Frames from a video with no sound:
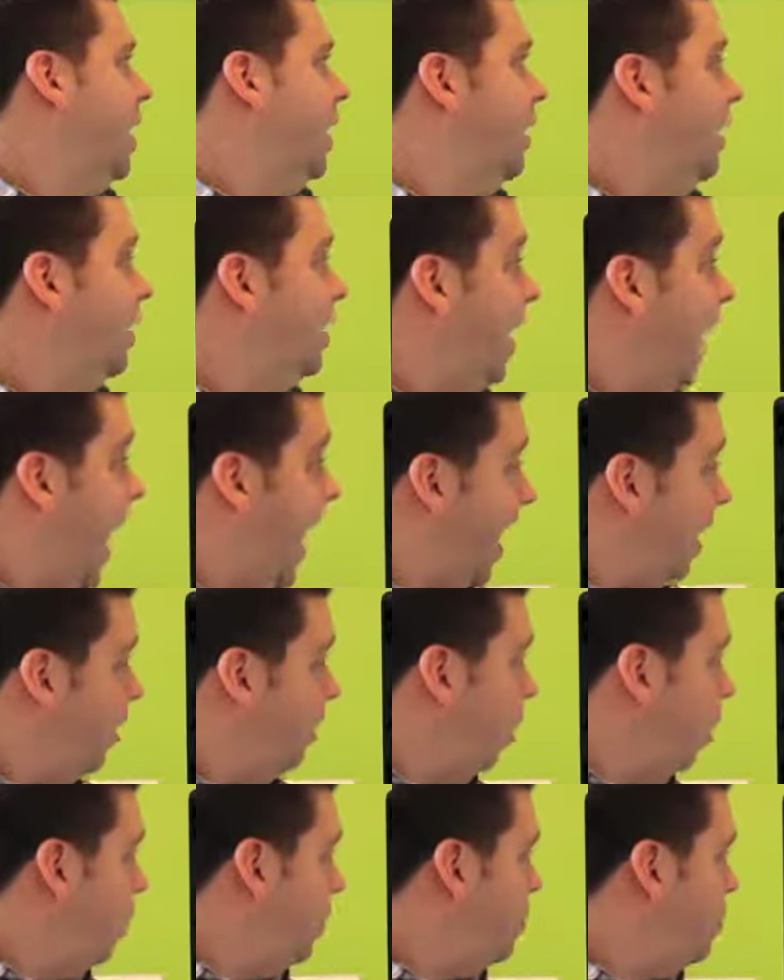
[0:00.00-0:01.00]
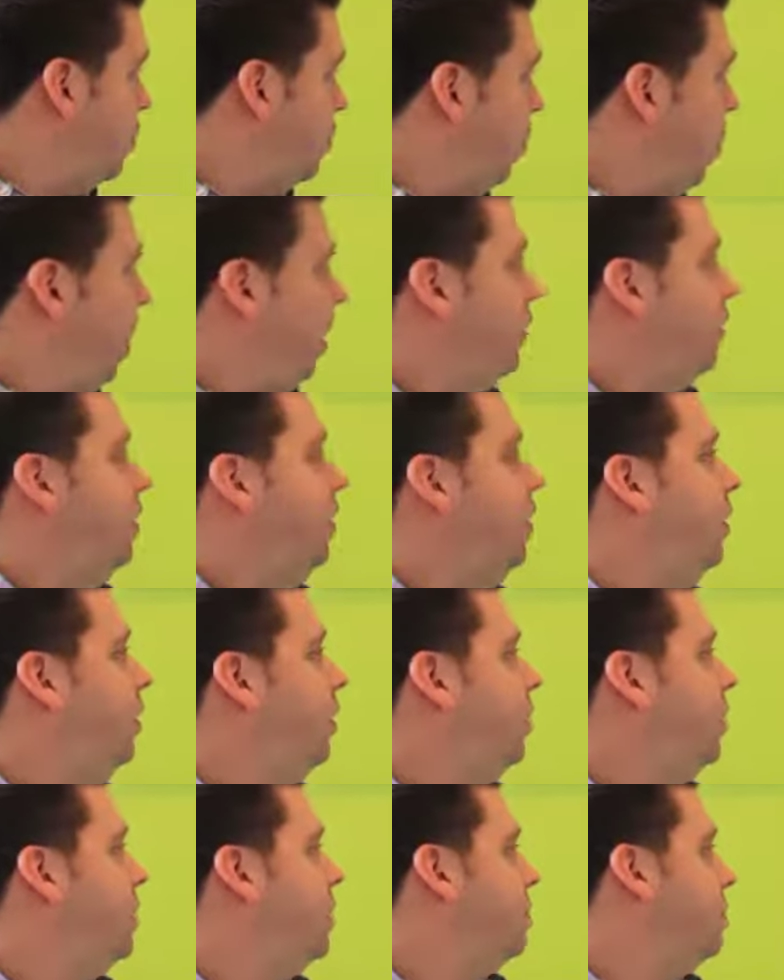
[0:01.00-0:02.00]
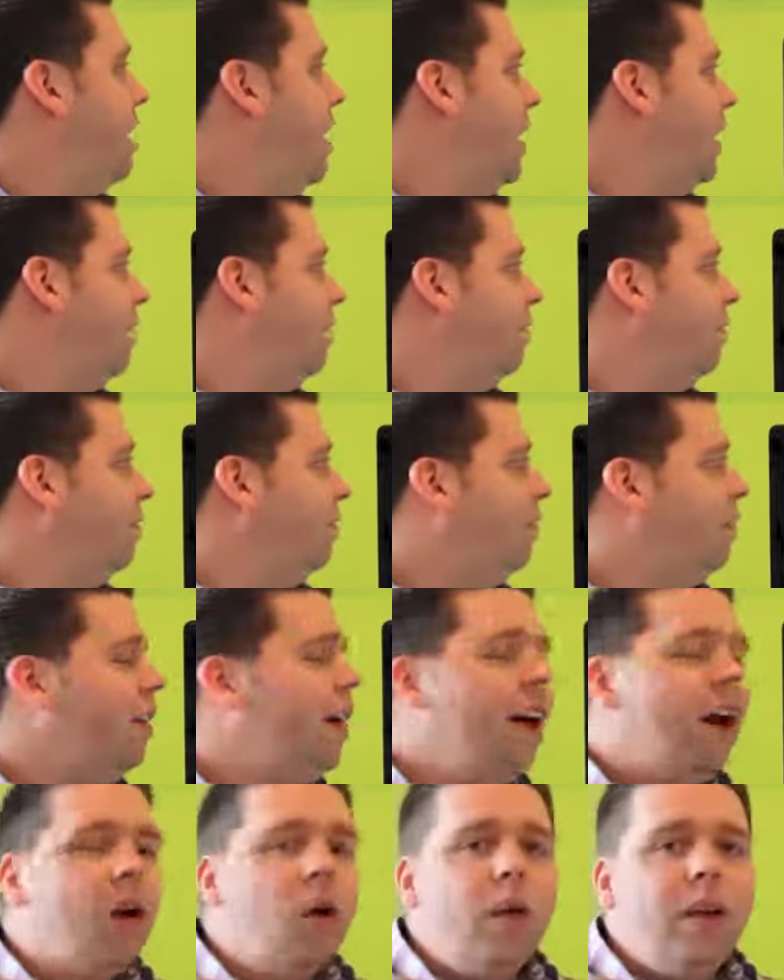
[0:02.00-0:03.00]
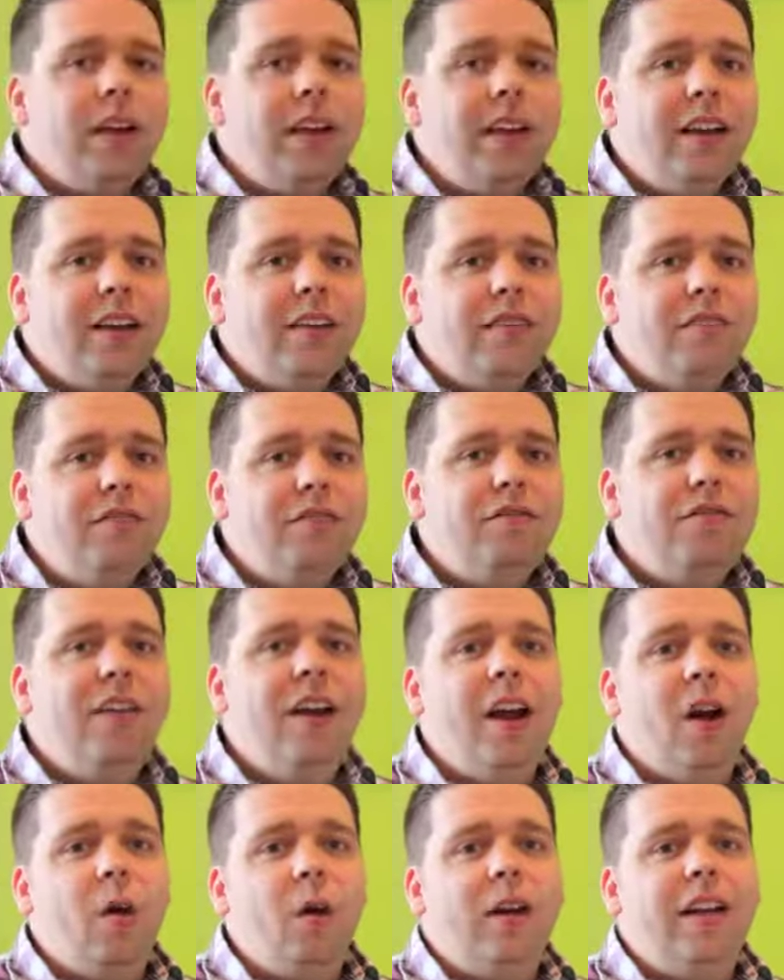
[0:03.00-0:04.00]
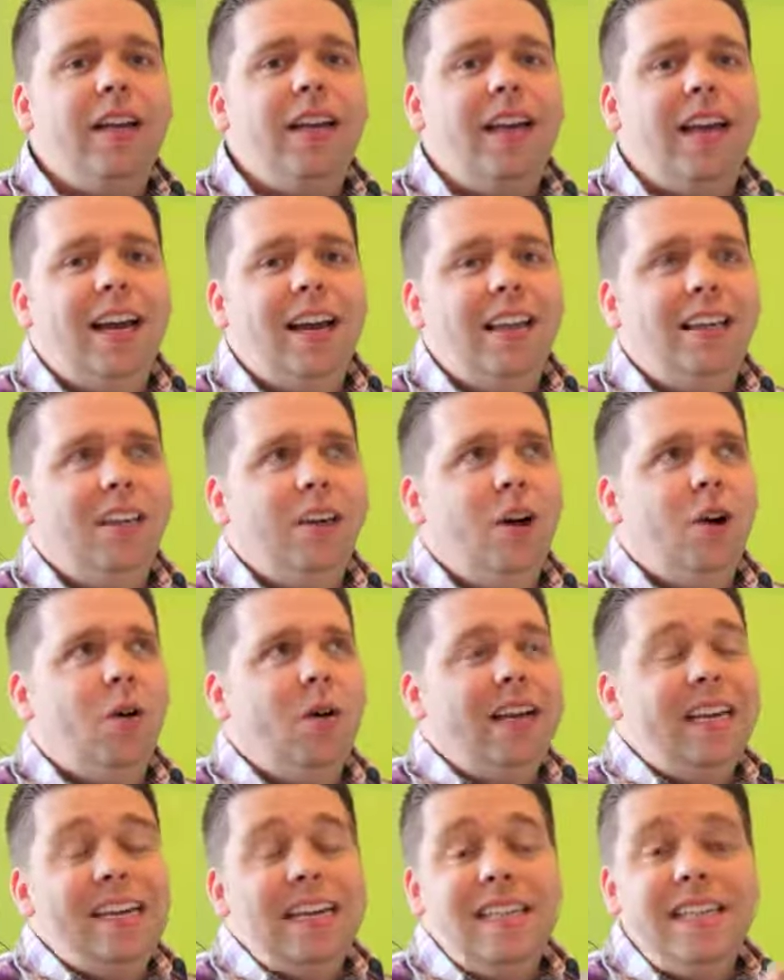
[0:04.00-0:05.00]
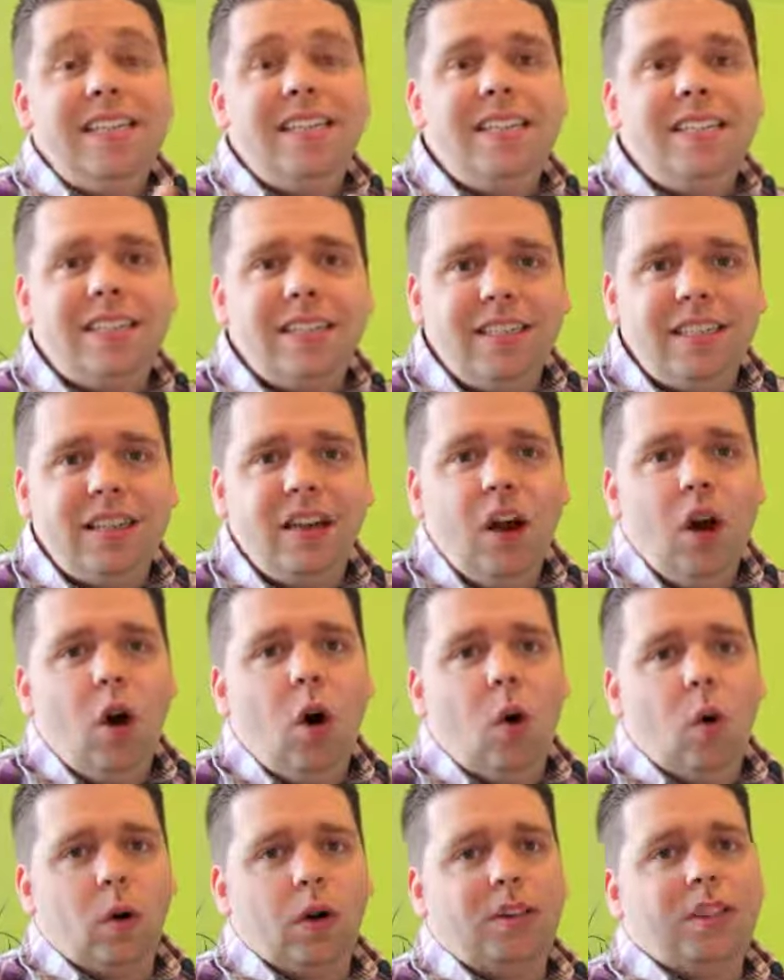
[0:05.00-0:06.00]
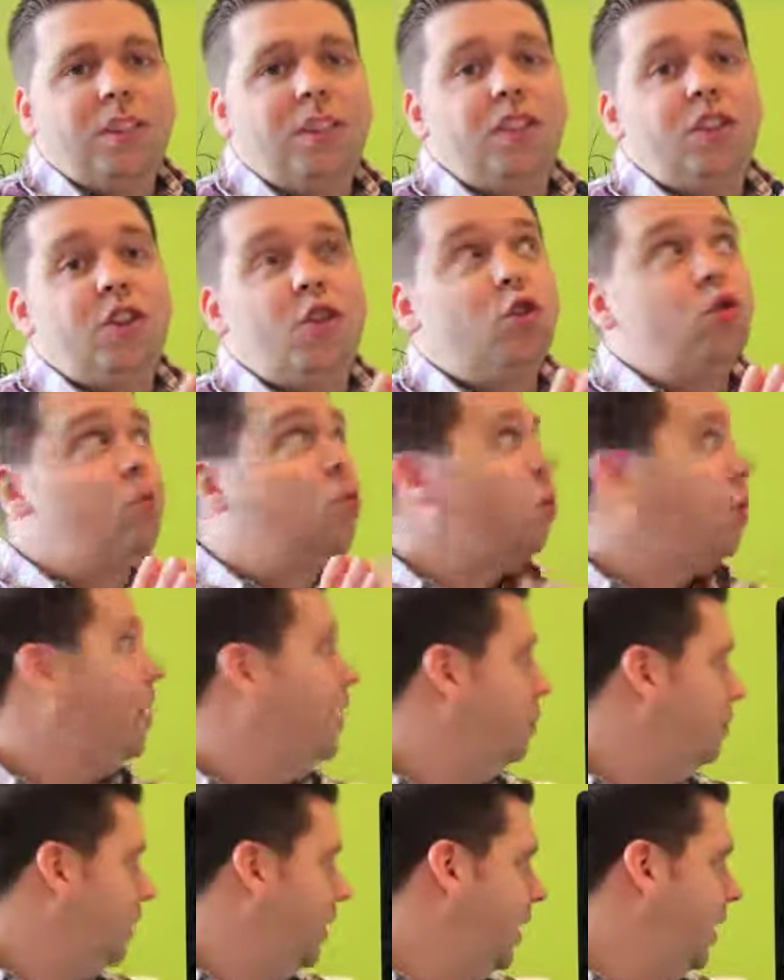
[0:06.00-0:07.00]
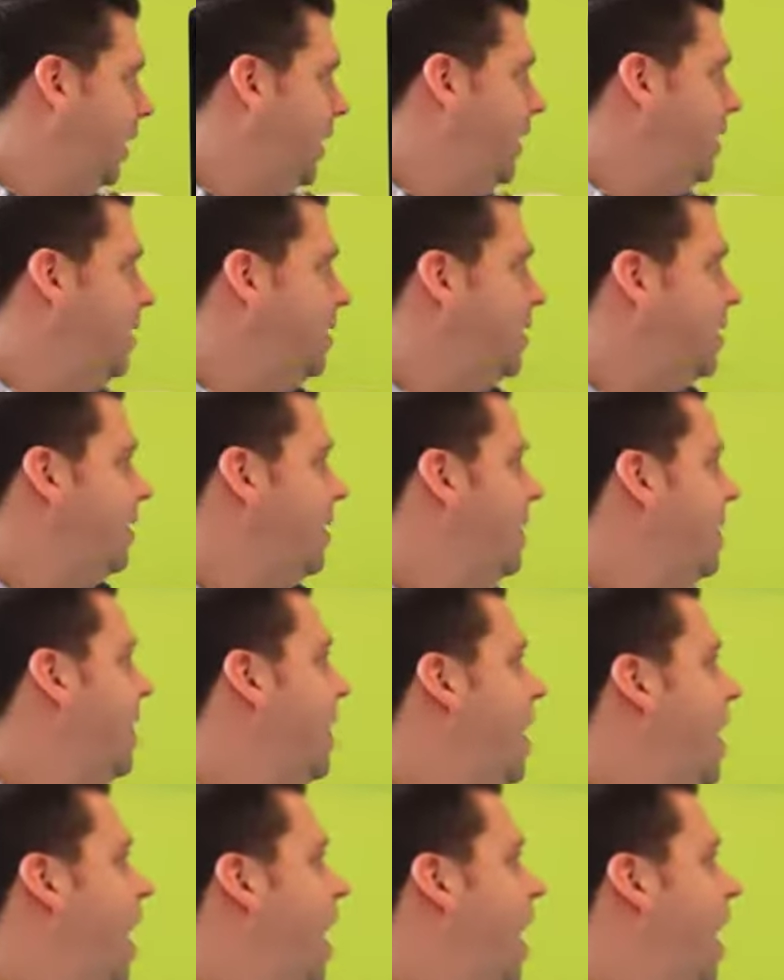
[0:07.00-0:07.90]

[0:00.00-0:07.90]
Then what you want to do is make it very, very, easy or extremely easy